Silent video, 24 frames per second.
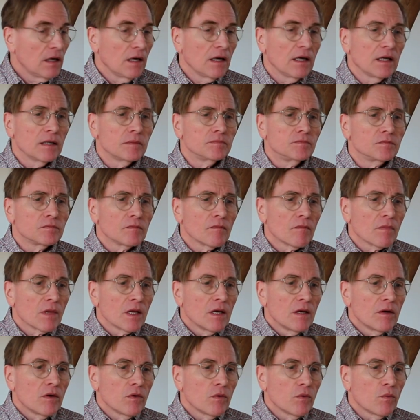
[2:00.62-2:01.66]
Um,
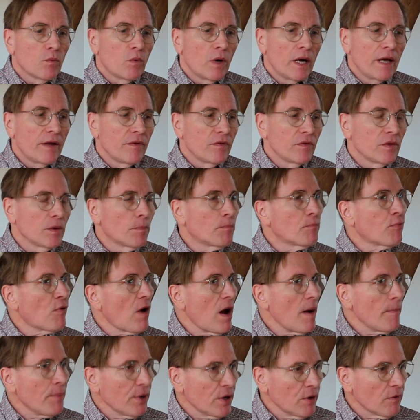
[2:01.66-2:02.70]
when the
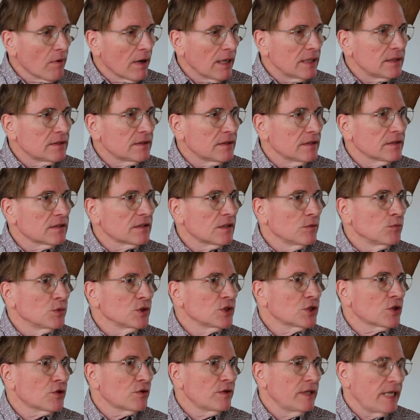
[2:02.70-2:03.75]
property rights system
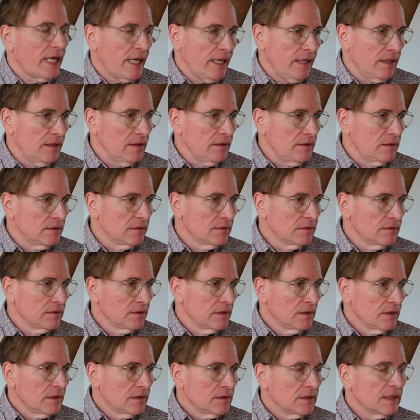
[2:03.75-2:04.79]
was created,
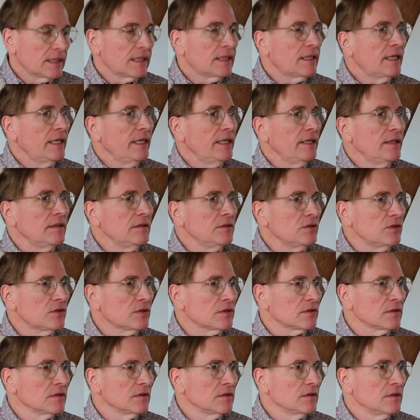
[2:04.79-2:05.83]
the
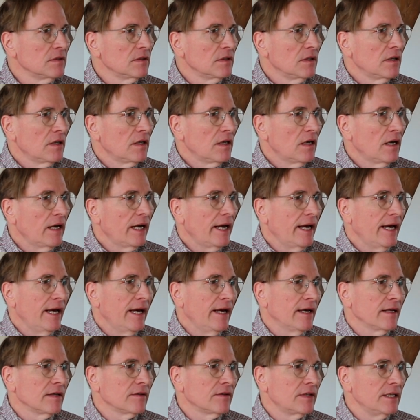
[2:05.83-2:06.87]
kings
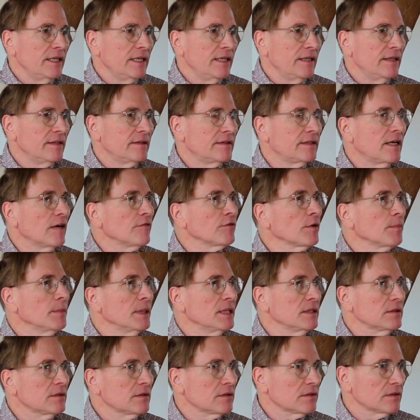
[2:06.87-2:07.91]
and the
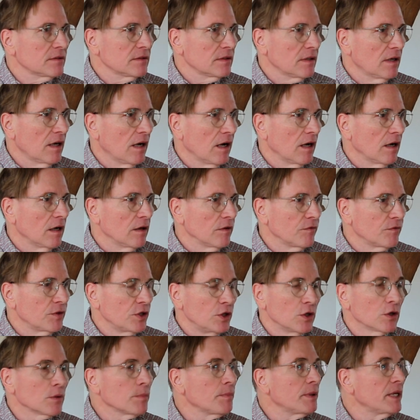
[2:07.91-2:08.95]
governments of the
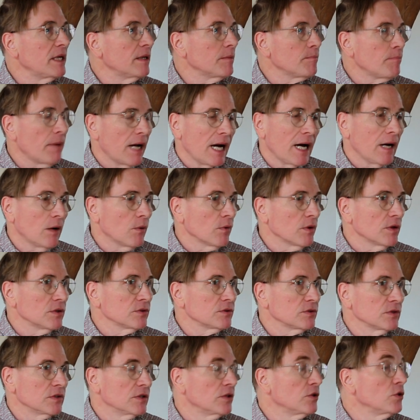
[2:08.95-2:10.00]
European
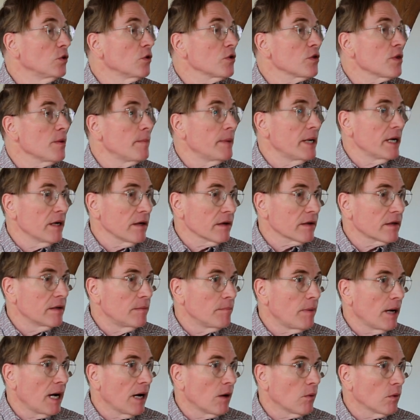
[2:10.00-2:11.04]
powers and the North American
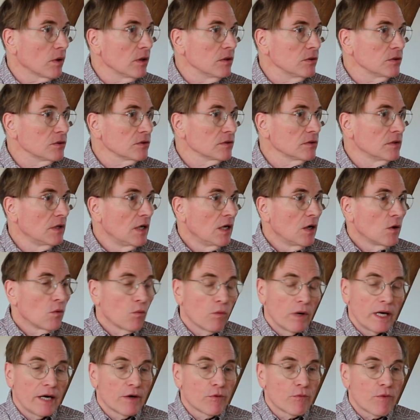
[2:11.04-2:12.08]
powers
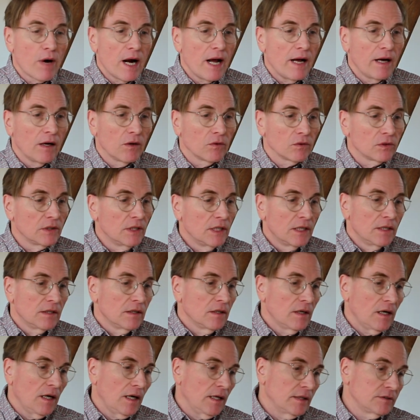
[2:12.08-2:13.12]
went around
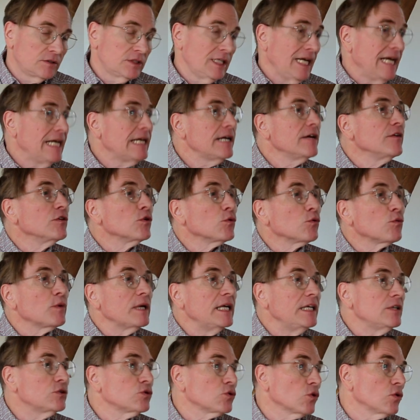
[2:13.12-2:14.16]
uh, taking the
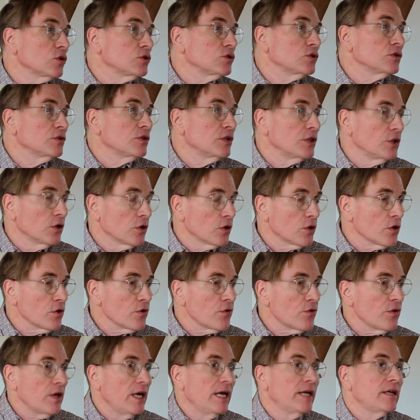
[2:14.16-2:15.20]
resources of the
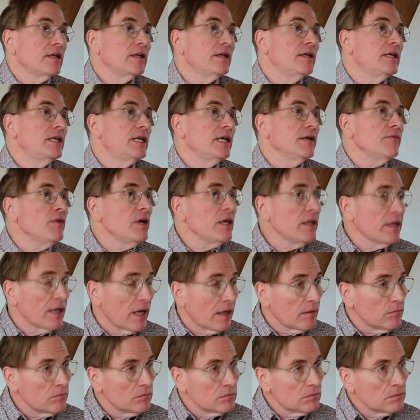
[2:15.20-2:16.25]
earth and giving
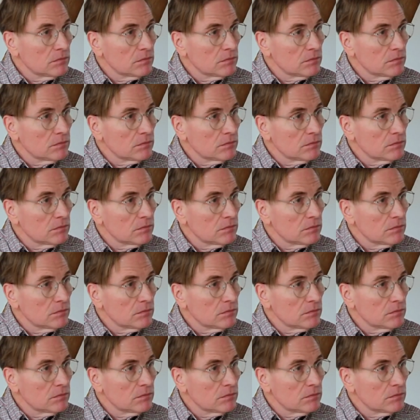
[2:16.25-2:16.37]
them